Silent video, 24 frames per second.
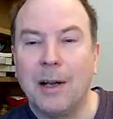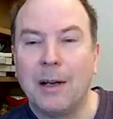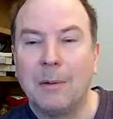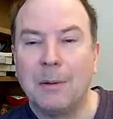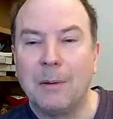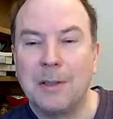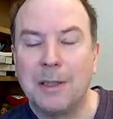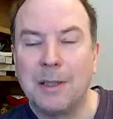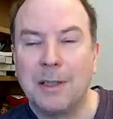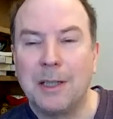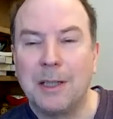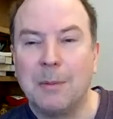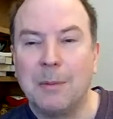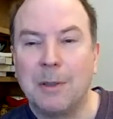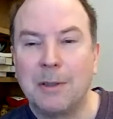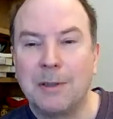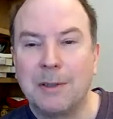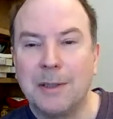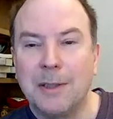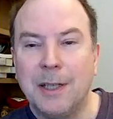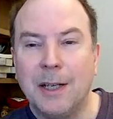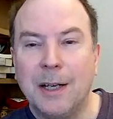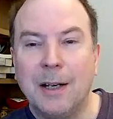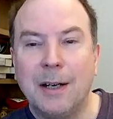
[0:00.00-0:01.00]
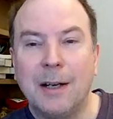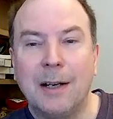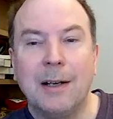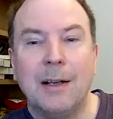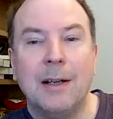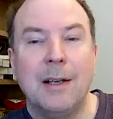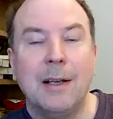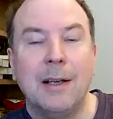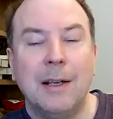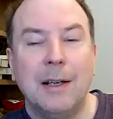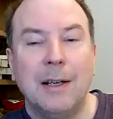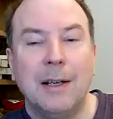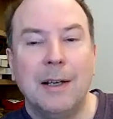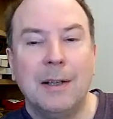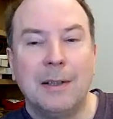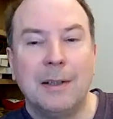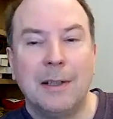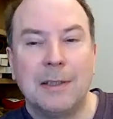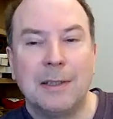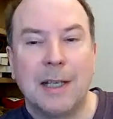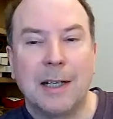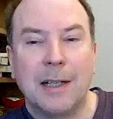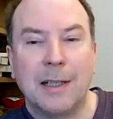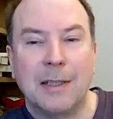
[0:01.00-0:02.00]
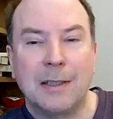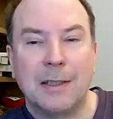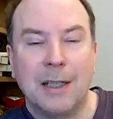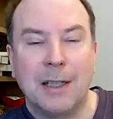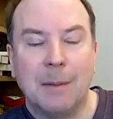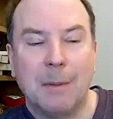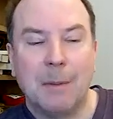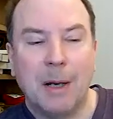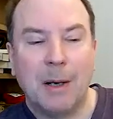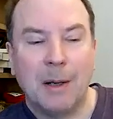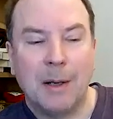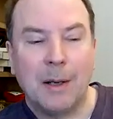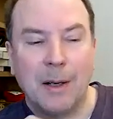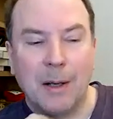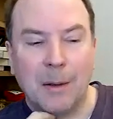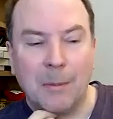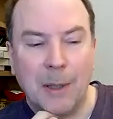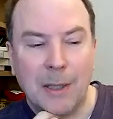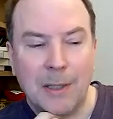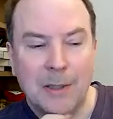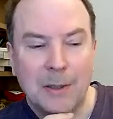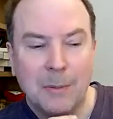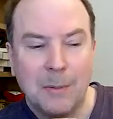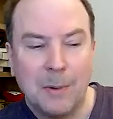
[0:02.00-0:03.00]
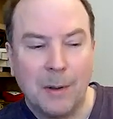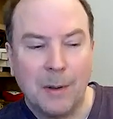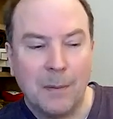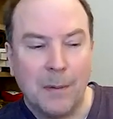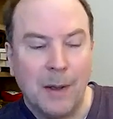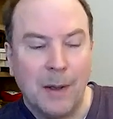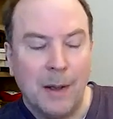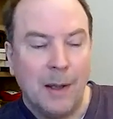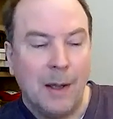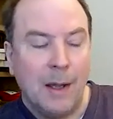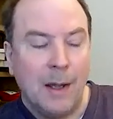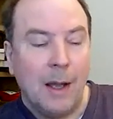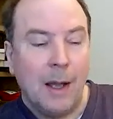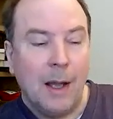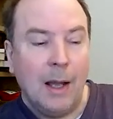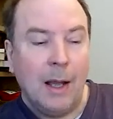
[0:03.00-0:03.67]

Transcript: I certainly wasn't young the second time I went to one.